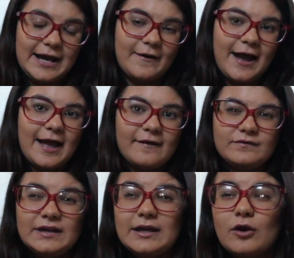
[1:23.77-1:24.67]
Now I
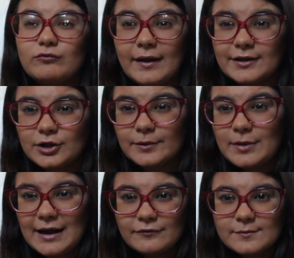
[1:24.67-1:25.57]
have the regular
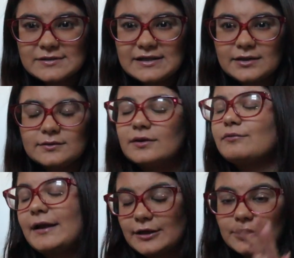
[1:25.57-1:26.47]
platform sneaker, the
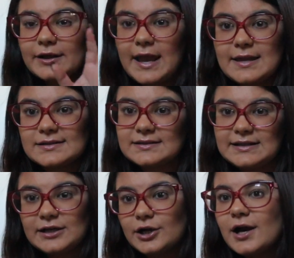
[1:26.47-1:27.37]
regular Ace
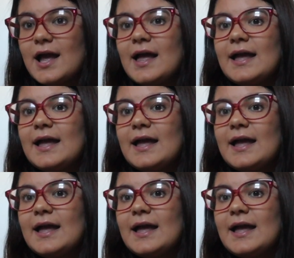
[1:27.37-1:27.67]
sneaker